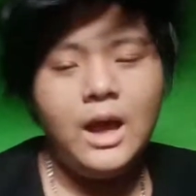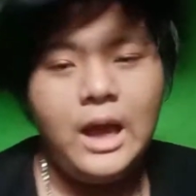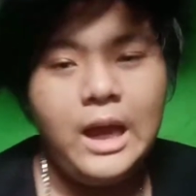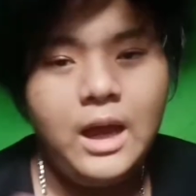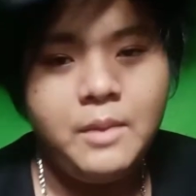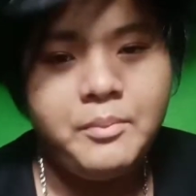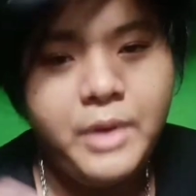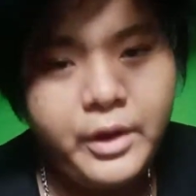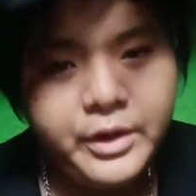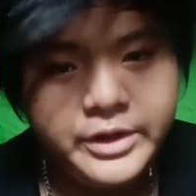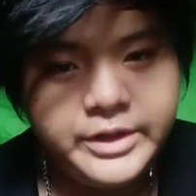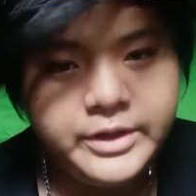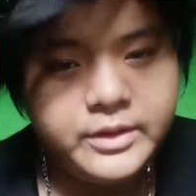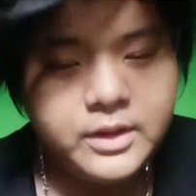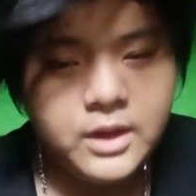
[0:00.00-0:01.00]
uh, about a
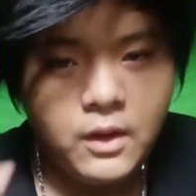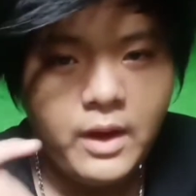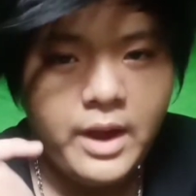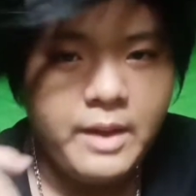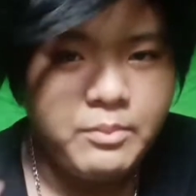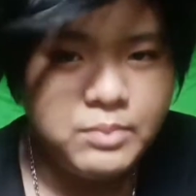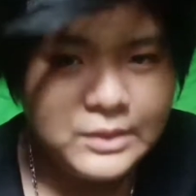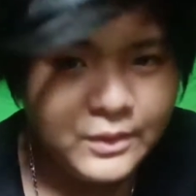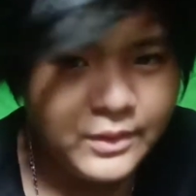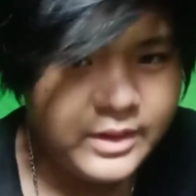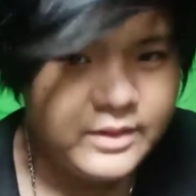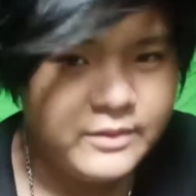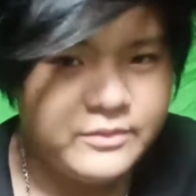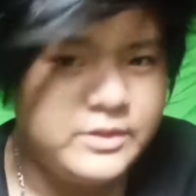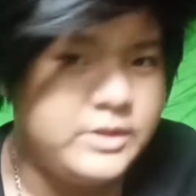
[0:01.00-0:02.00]
year ago I
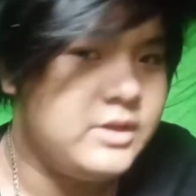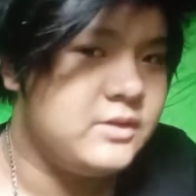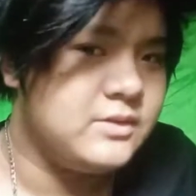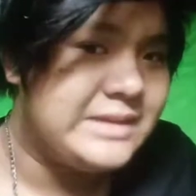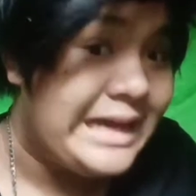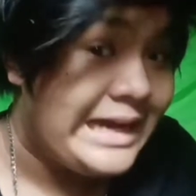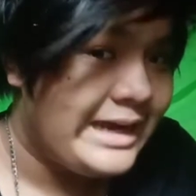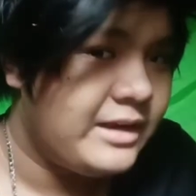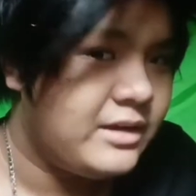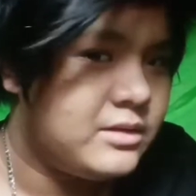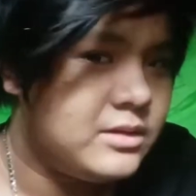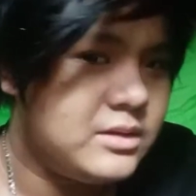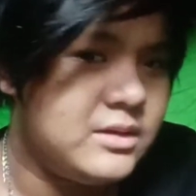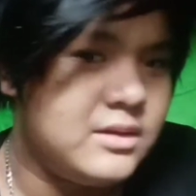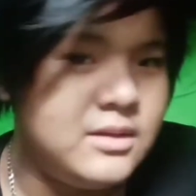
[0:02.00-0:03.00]
uploaded a video
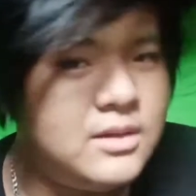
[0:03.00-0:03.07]
titled